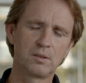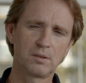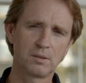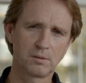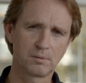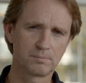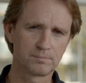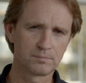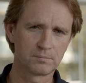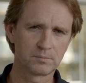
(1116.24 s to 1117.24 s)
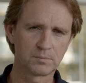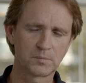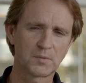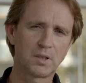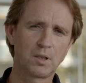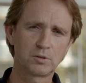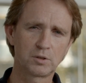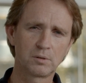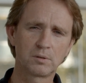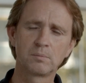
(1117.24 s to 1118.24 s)
the
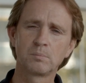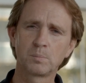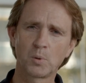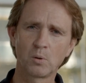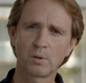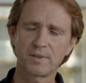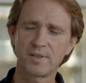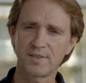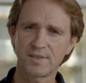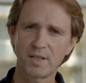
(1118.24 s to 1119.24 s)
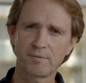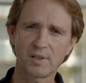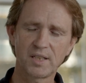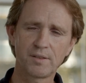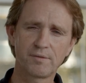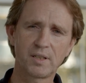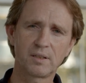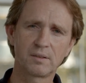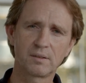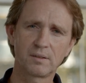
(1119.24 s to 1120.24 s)
counter bore is never
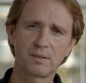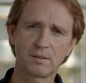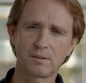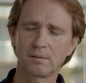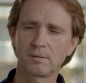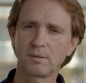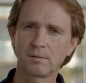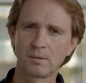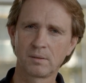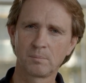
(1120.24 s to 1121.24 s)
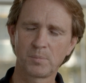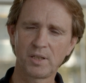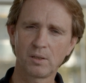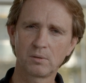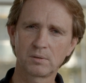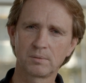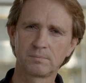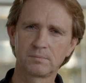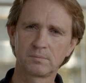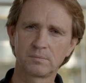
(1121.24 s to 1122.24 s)
leaving the preload,
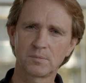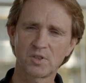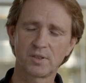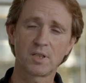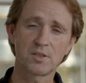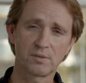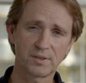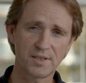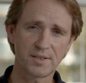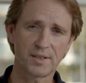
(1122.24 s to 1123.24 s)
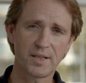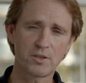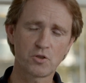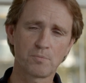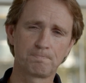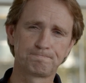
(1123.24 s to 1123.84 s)
so it does not disengage.